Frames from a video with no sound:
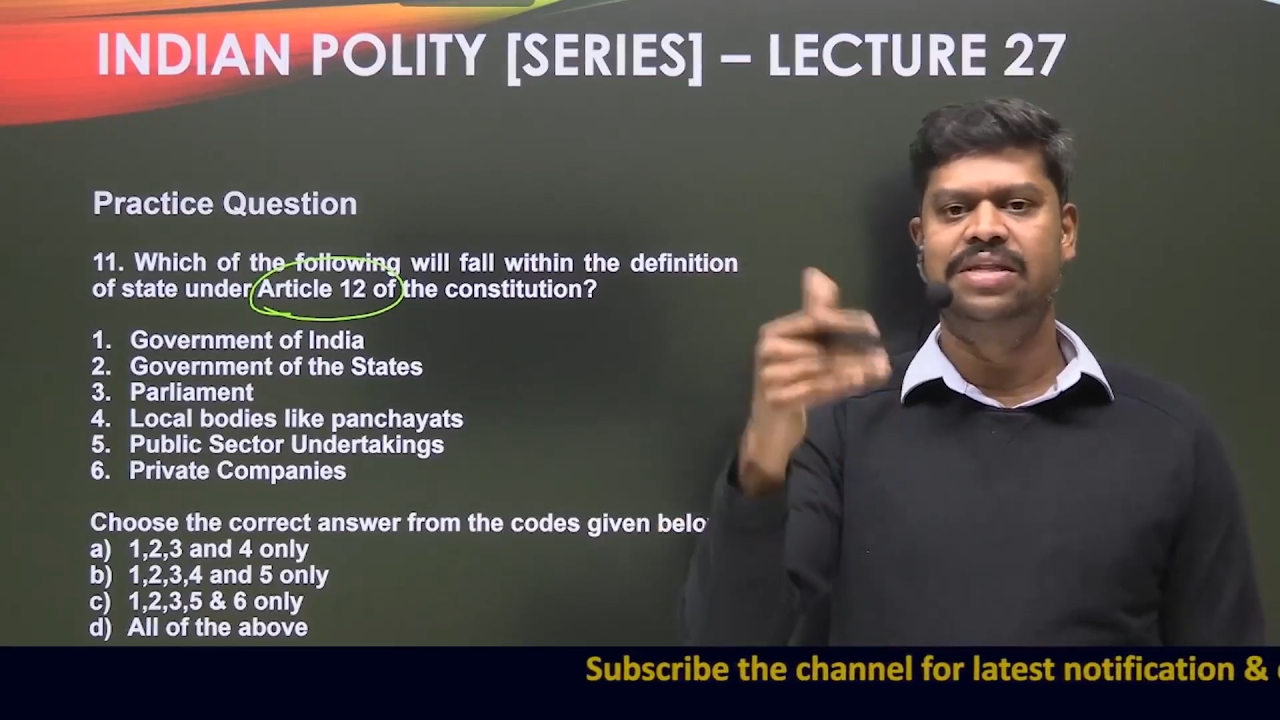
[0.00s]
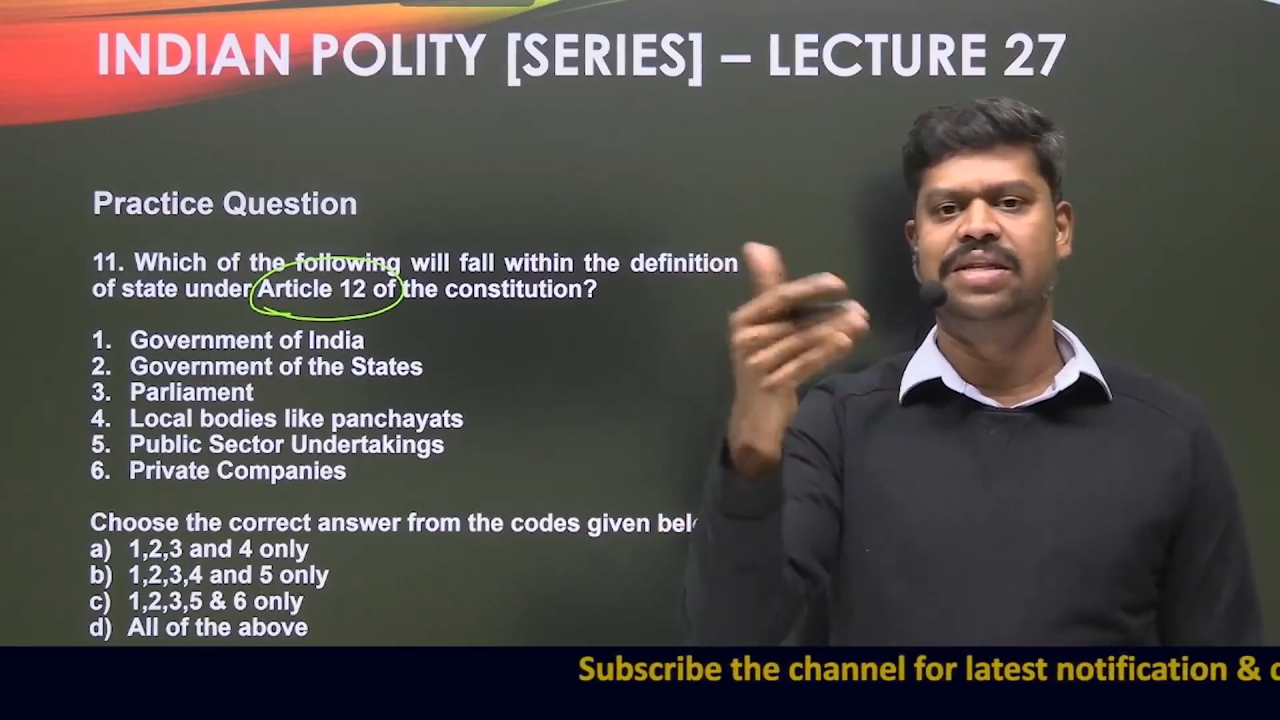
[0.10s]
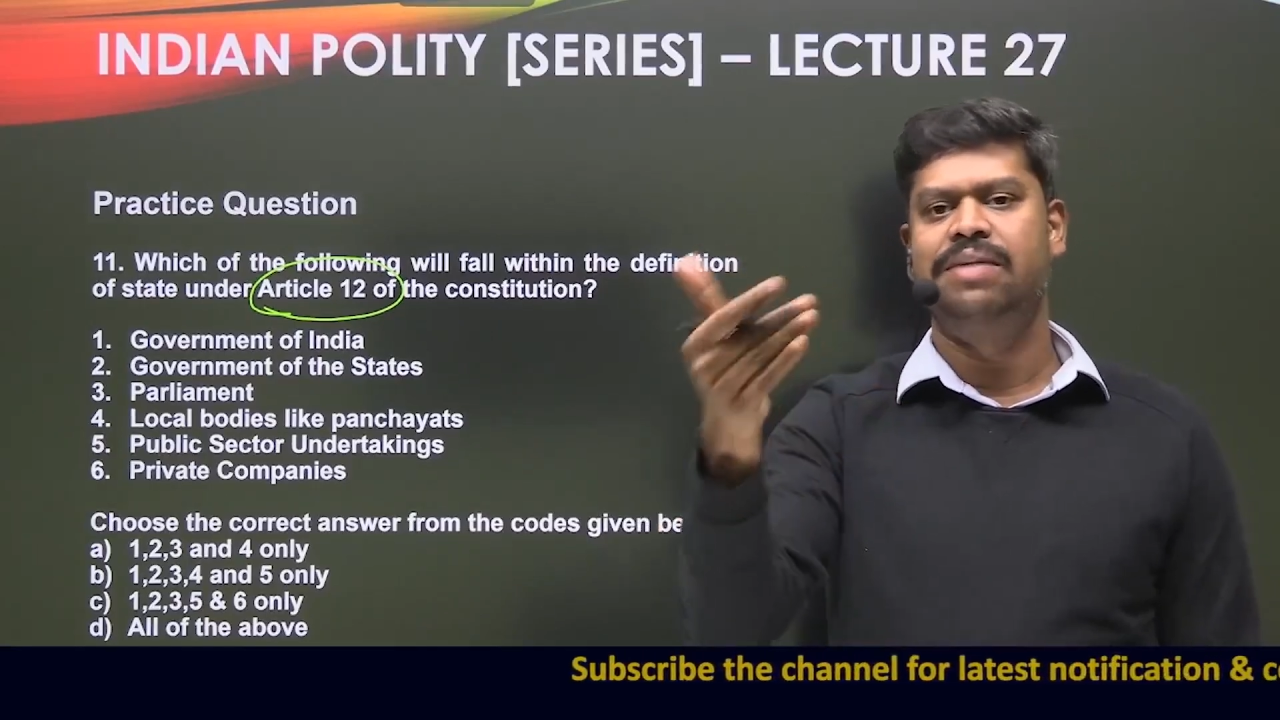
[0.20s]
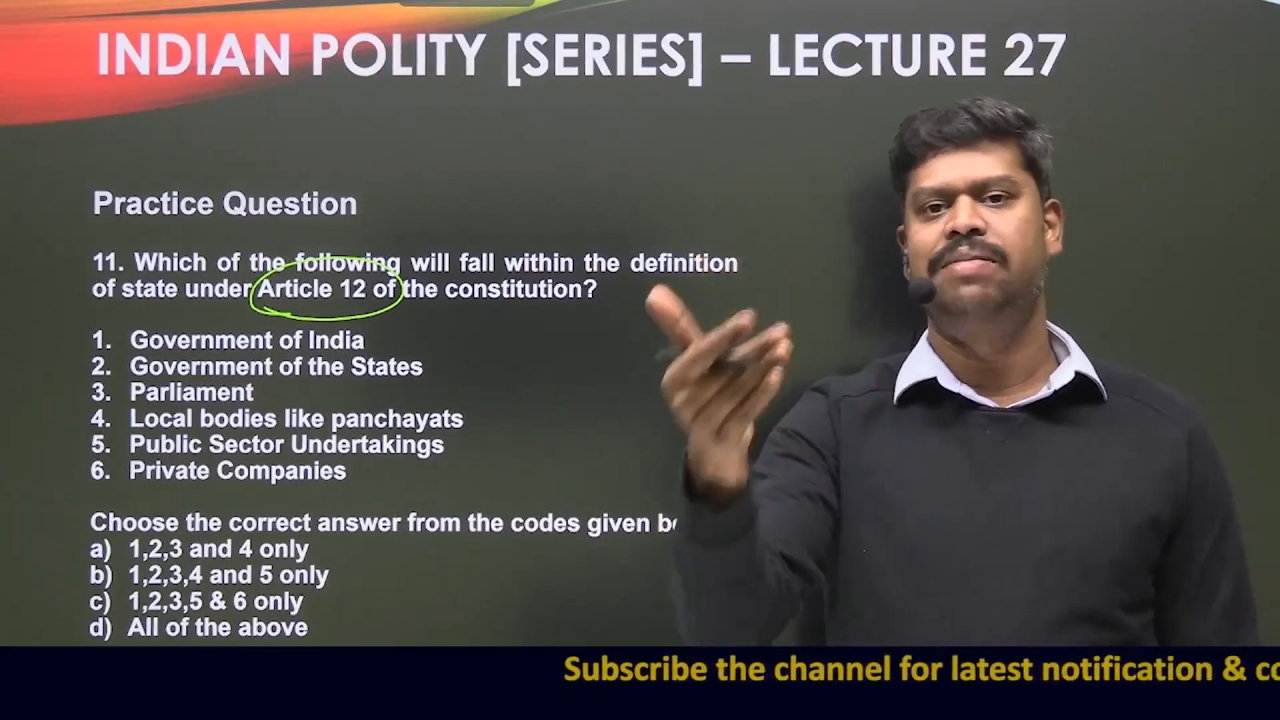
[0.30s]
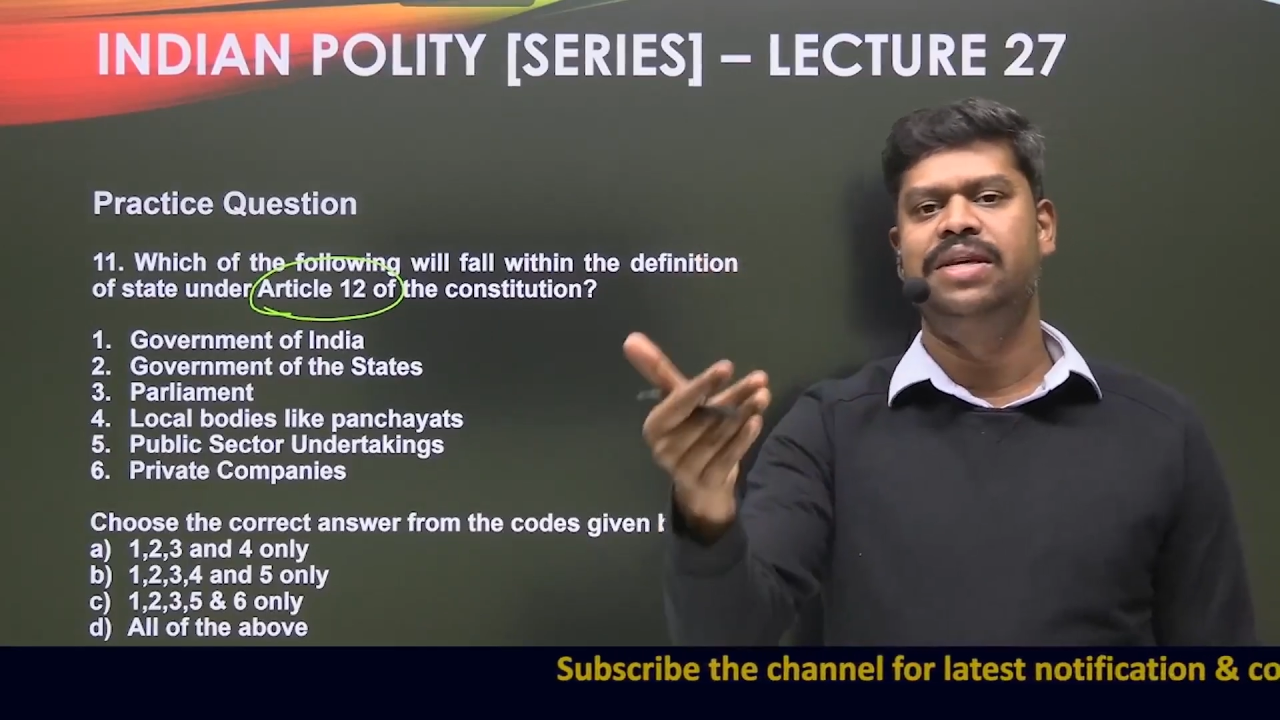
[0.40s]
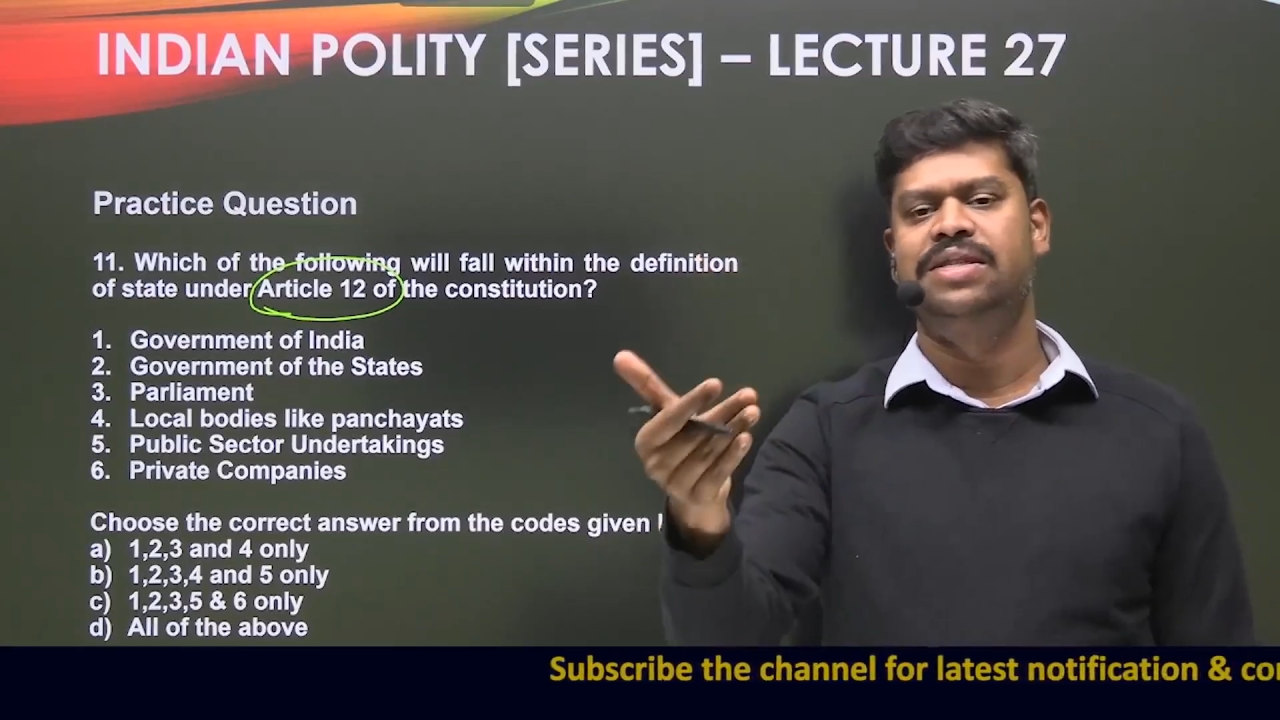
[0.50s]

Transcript: done by a